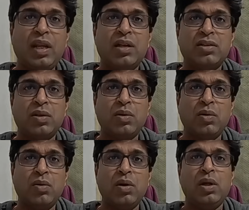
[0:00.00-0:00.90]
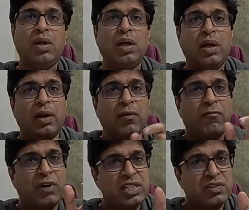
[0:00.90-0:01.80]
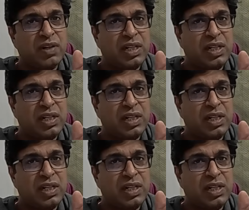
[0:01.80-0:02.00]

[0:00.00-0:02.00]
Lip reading: So first,